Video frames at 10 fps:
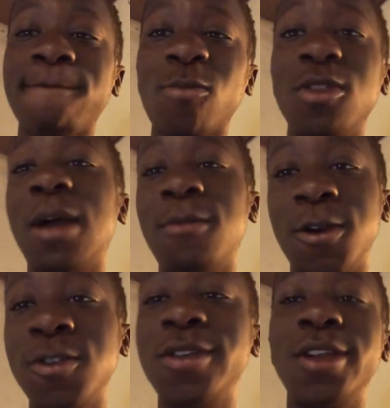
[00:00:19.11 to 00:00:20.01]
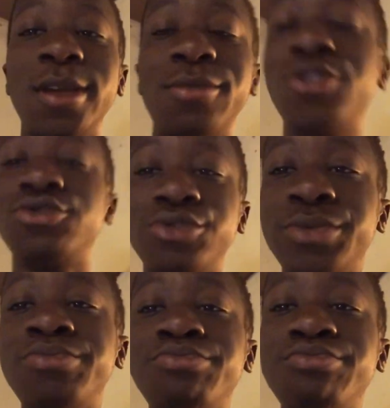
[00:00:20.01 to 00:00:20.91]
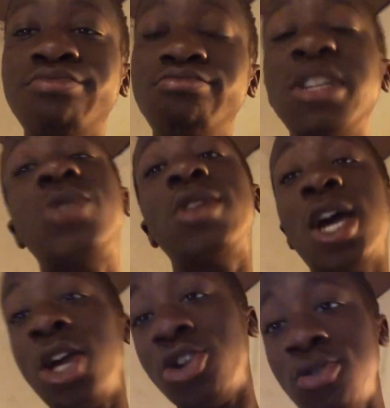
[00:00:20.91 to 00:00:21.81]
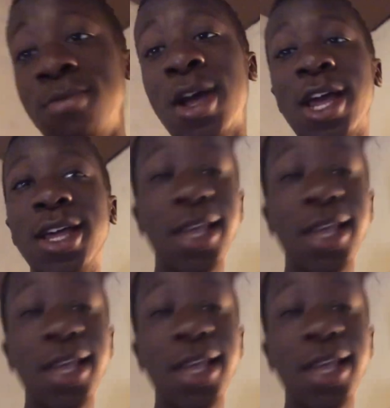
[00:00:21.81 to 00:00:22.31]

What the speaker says: Not my real name, but you know, that's what I go by.